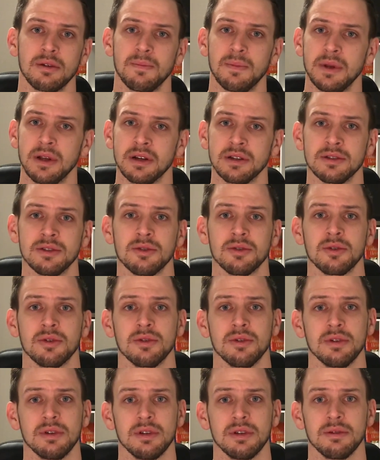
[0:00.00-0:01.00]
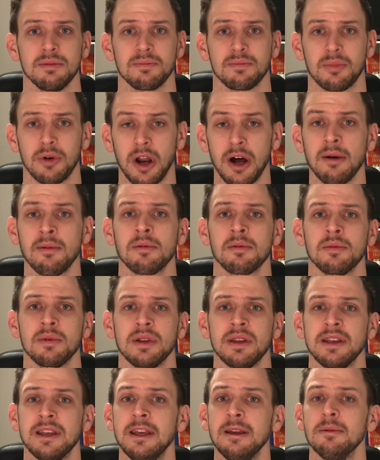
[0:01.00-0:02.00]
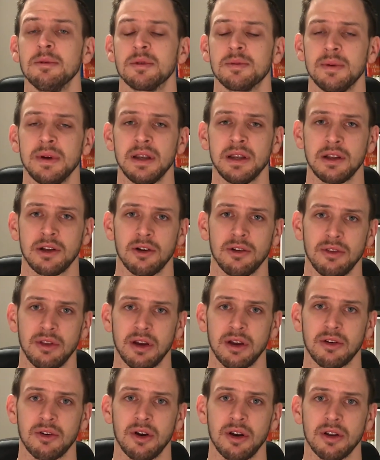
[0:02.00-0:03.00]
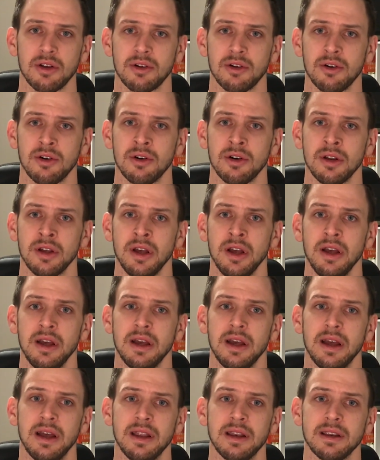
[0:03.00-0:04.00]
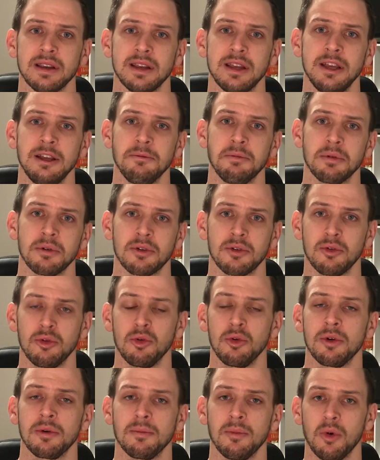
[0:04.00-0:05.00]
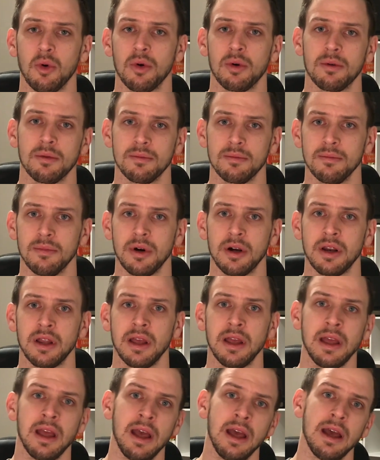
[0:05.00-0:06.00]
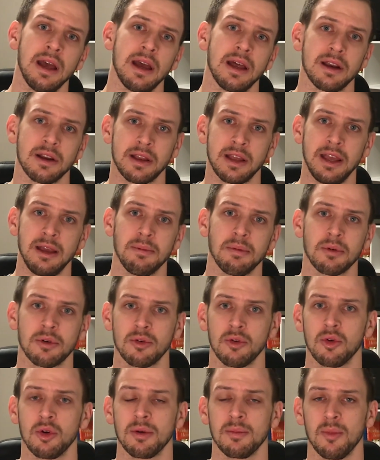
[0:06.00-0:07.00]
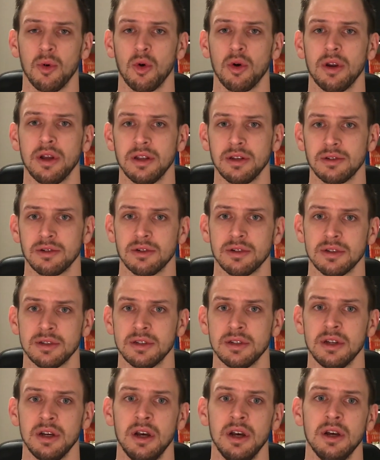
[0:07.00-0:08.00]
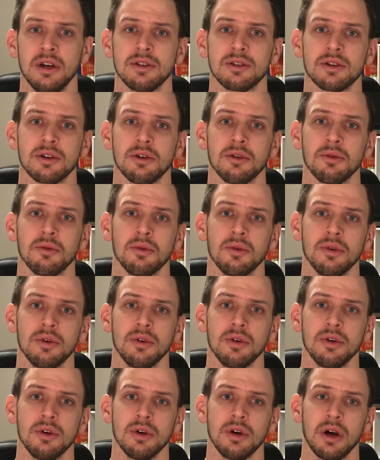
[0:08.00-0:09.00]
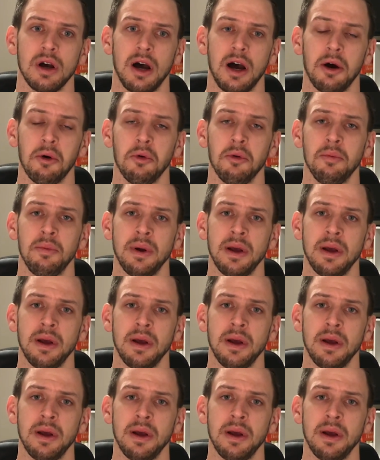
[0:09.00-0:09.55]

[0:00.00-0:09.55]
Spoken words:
because you'll probably keep spending on that credit card and keep accruing more money and keep accruing more interest. So I would